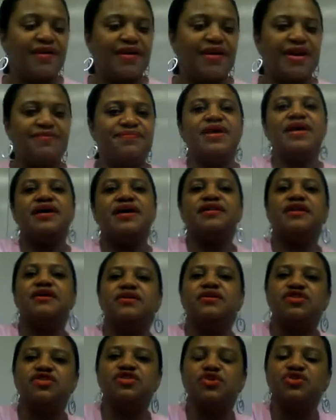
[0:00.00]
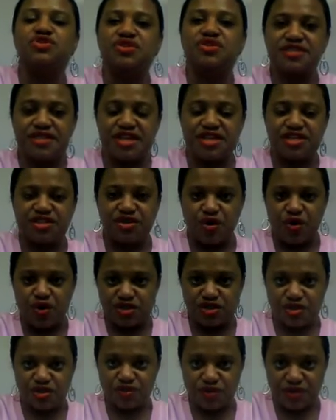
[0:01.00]
All right. Now, socialization
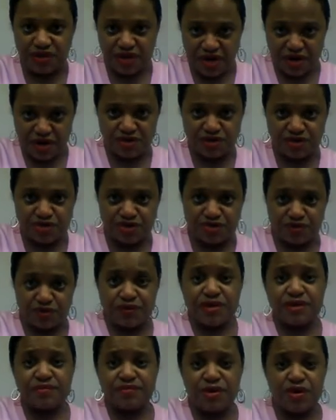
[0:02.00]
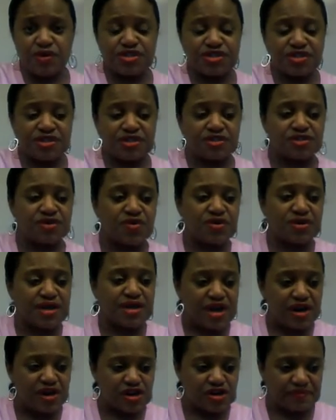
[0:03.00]
also occurs through emotions,
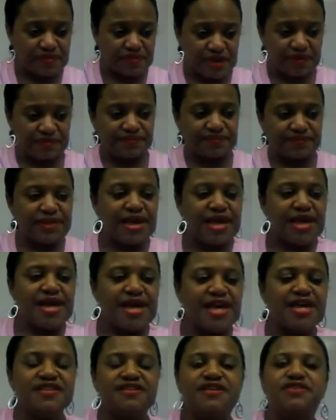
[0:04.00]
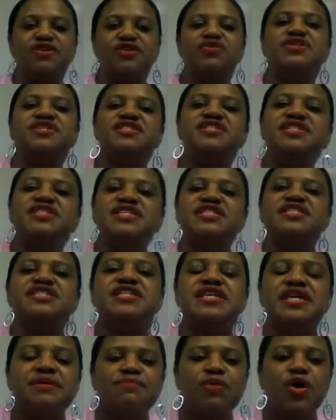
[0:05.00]
according to Elkman. He said there are
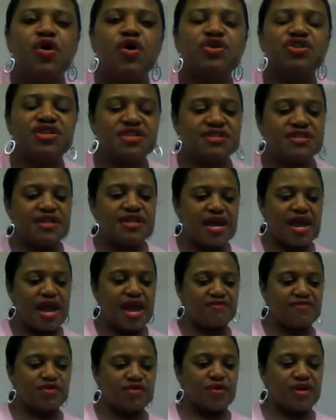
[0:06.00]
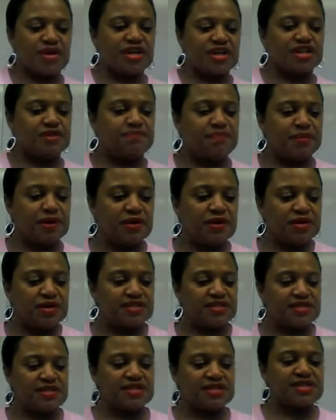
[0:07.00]
6 emotions that everyone
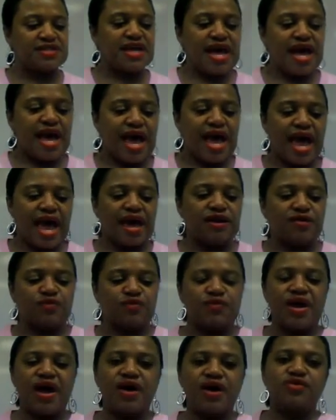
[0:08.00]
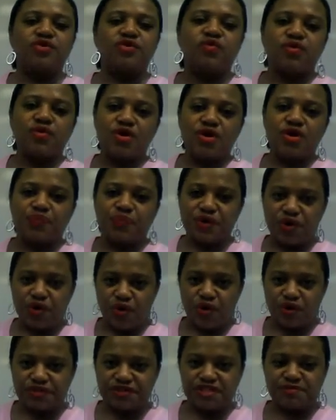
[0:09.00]
experiences, and around the world we
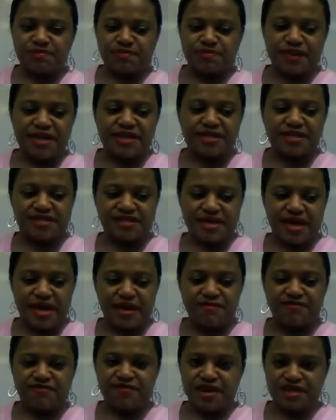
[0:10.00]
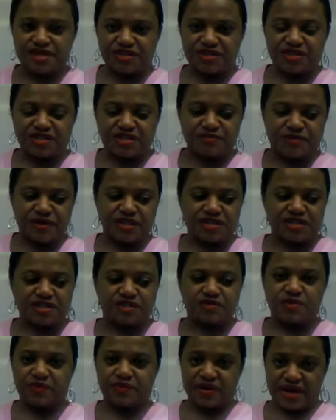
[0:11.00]
all display the same facial
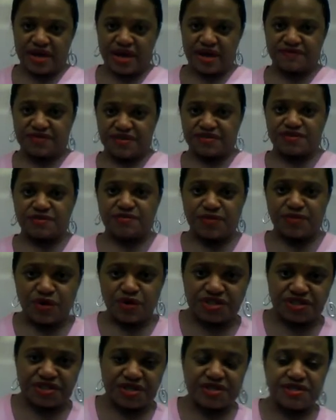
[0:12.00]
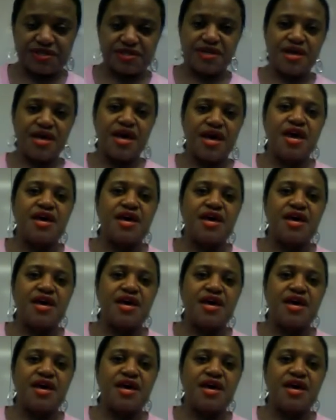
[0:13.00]
expressions when we have these emotions.